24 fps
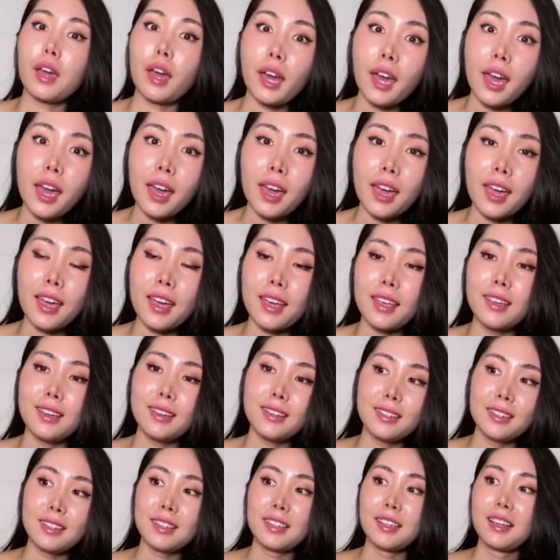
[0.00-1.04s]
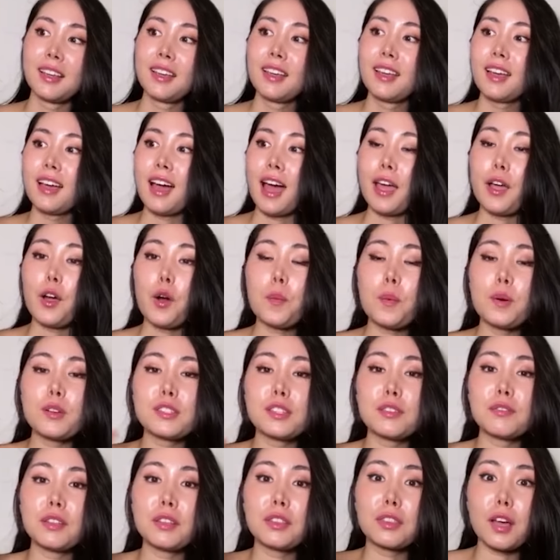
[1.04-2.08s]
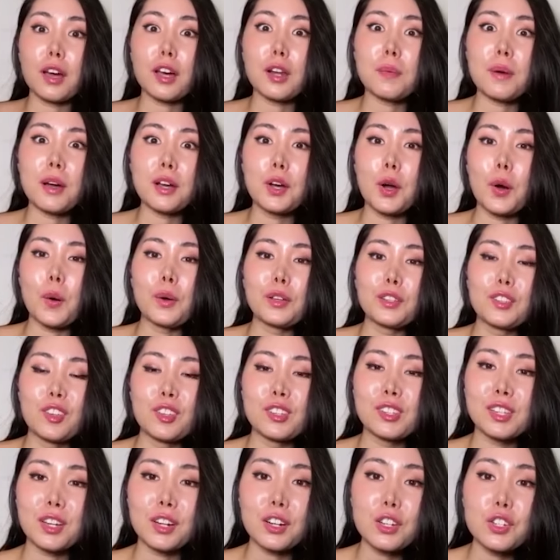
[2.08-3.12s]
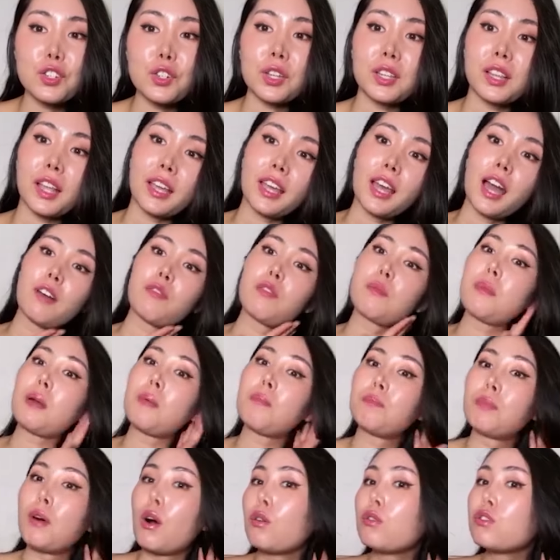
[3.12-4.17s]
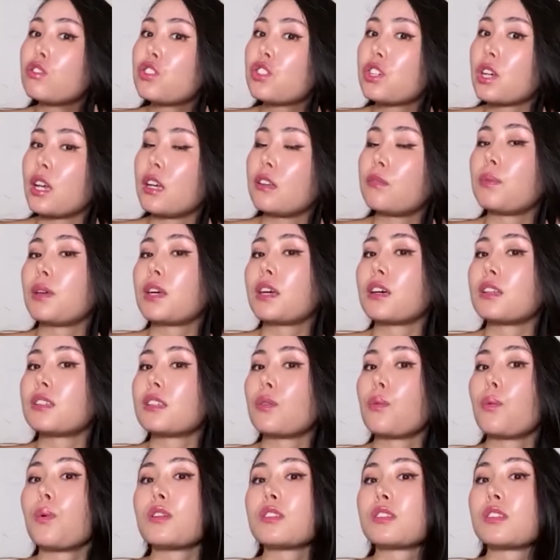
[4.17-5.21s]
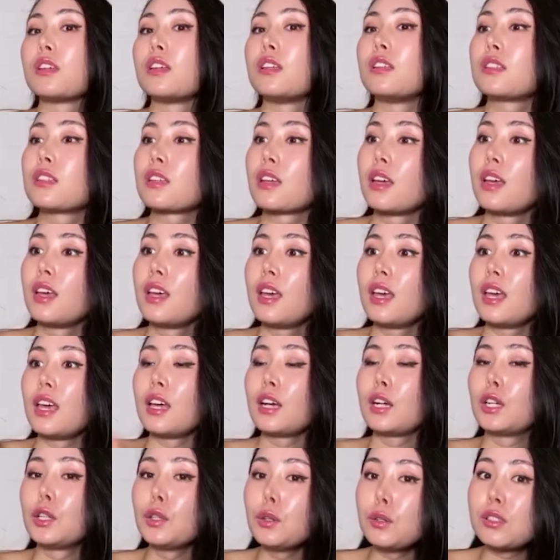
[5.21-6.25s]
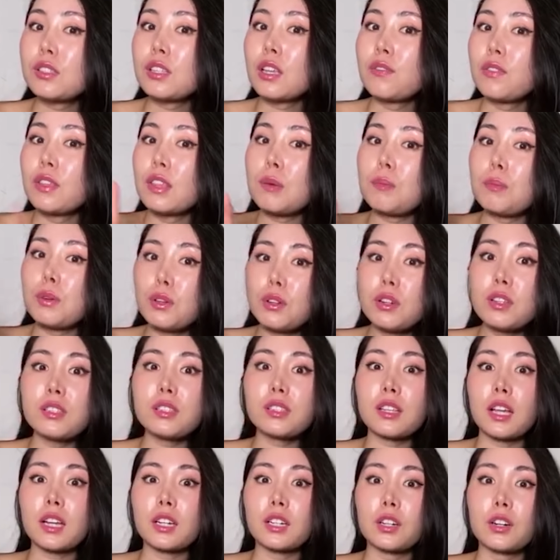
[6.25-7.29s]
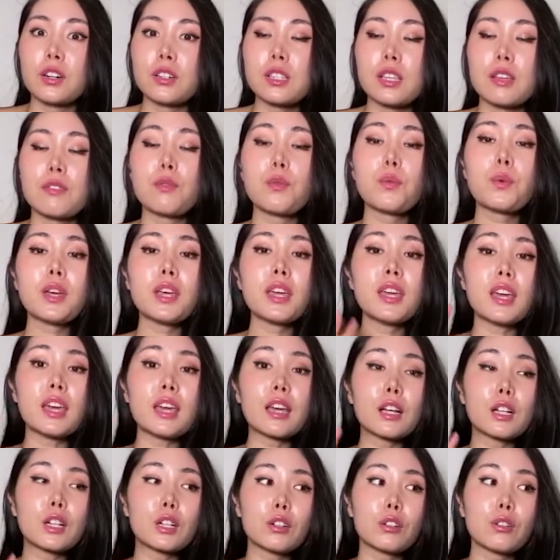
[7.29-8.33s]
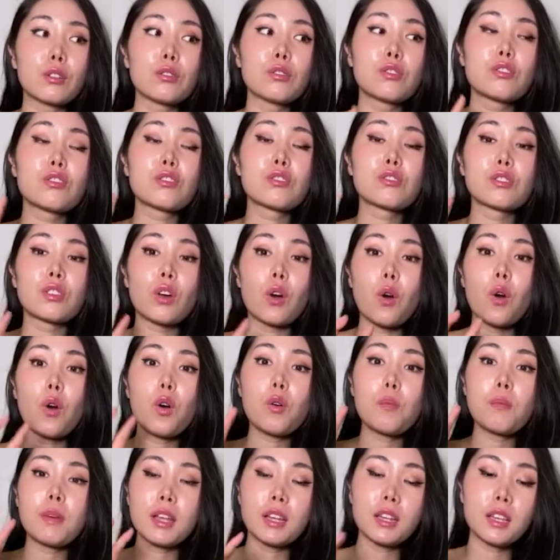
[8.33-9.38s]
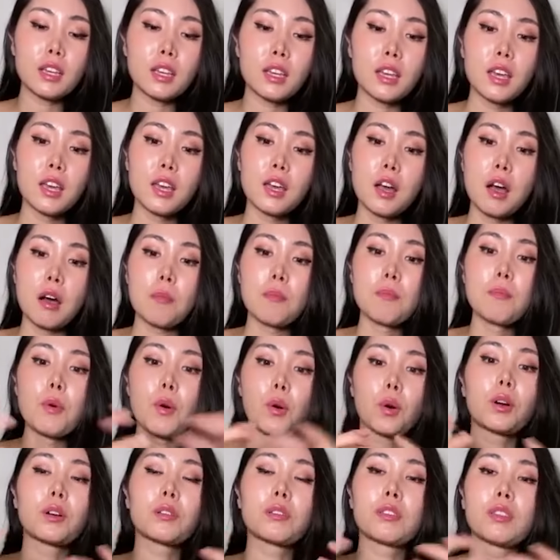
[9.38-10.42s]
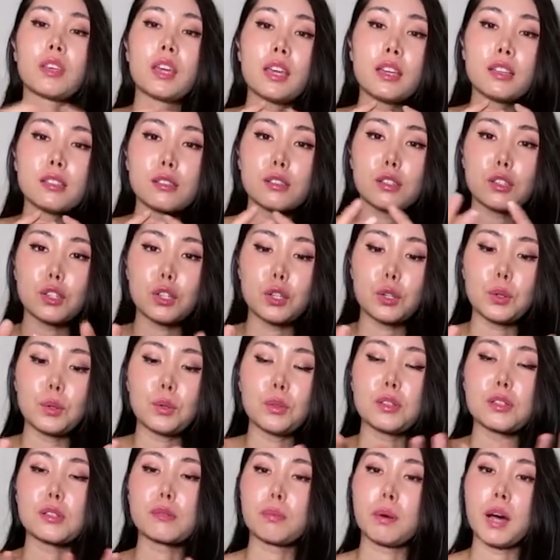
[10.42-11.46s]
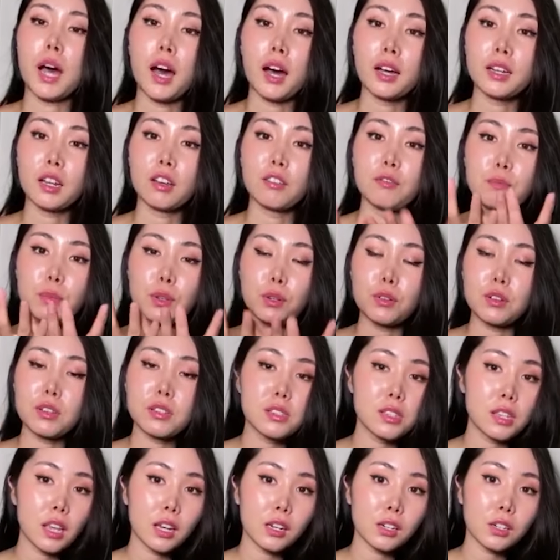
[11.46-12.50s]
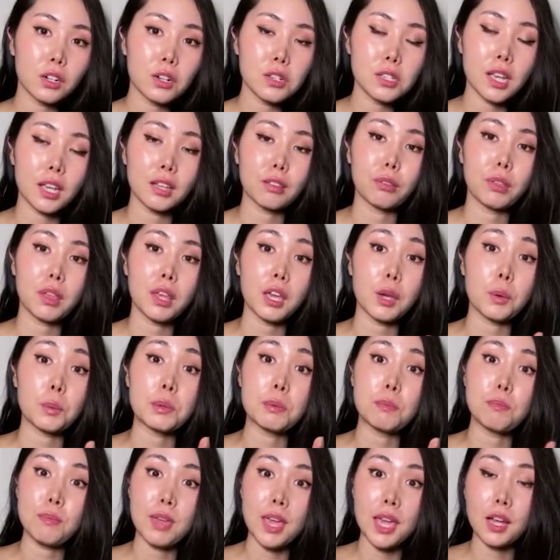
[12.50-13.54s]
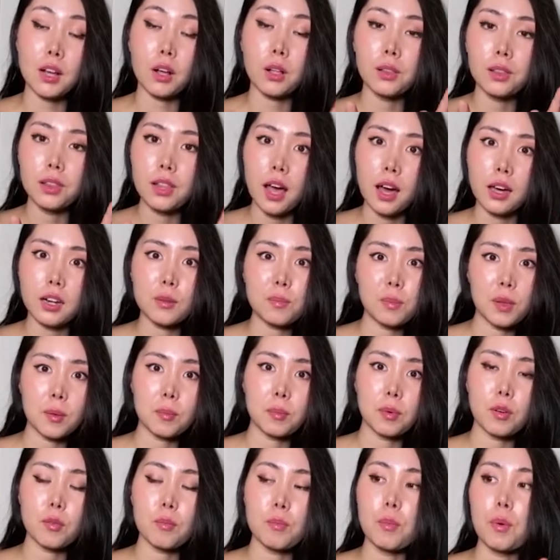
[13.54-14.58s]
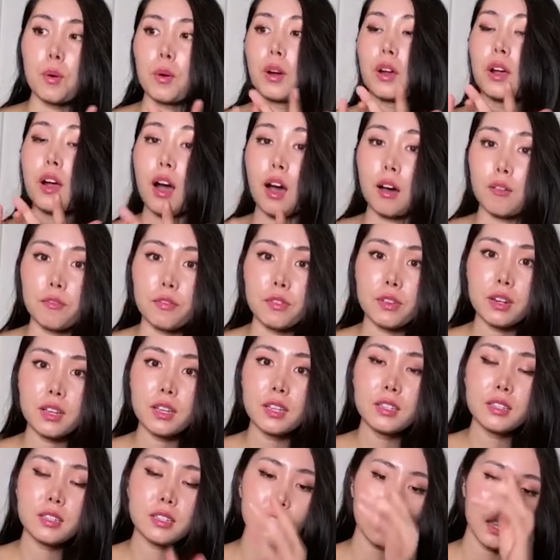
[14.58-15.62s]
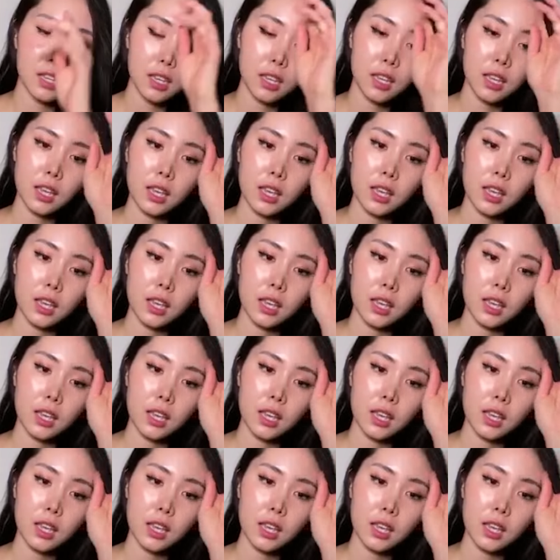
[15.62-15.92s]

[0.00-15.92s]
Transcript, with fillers: okay. And I almost even thought about going to surgery, like having my bone shaved because it wasn't inclusive in the beauty standards. If we include so many more things to this pot of beauty standards, I think it would make a lot of people more confident.